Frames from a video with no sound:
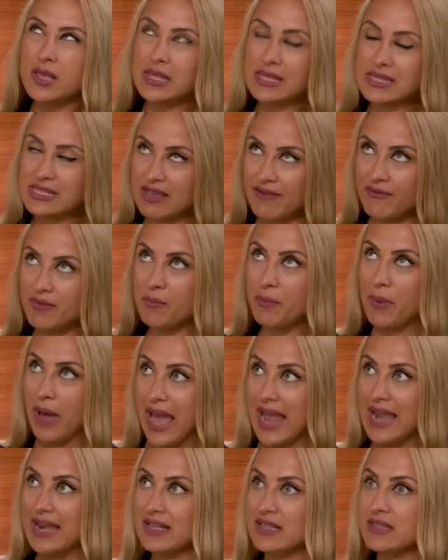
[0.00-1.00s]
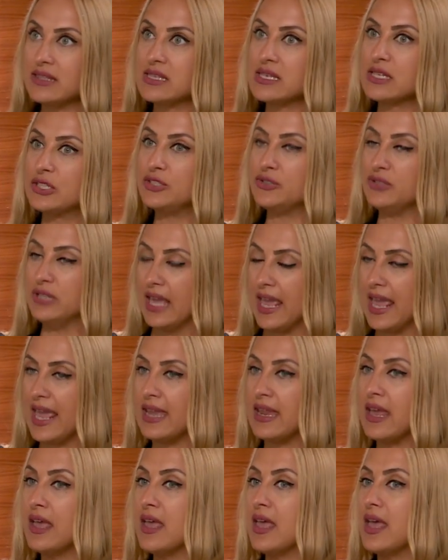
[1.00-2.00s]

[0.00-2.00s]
seven pilots to date.